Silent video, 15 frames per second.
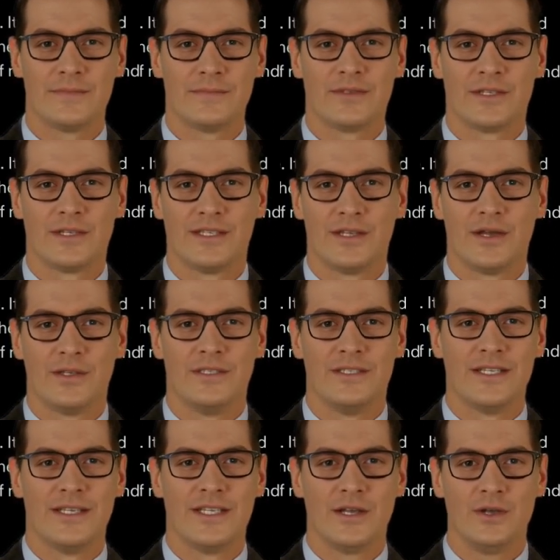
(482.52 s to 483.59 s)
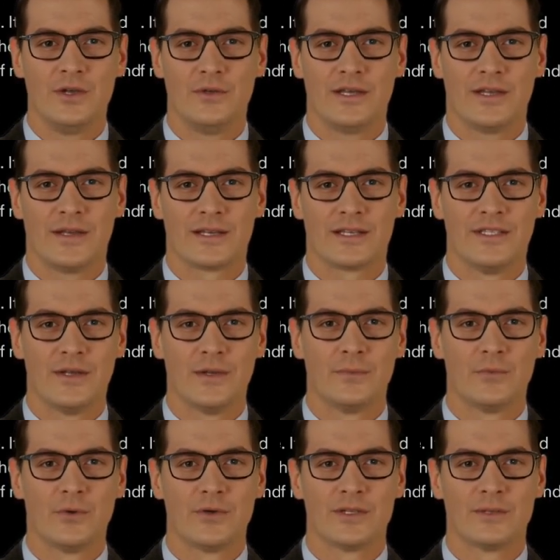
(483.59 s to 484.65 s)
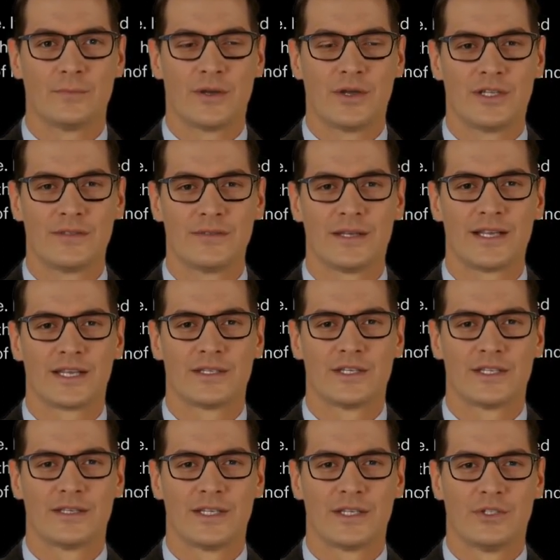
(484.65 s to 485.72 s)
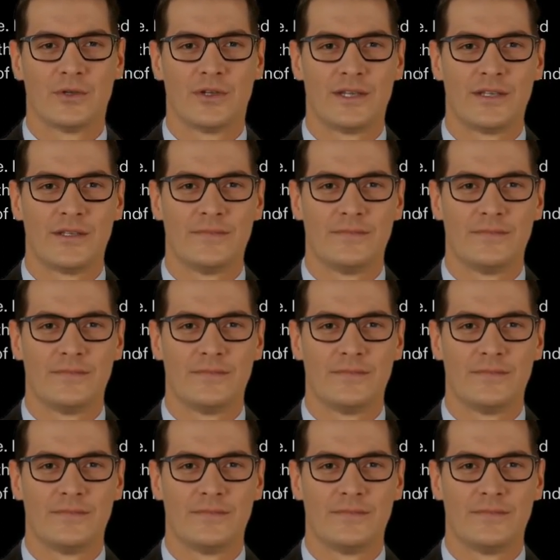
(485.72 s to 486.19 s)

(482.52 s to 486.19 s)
The Salt Satyagraha is an important part of the Indian history,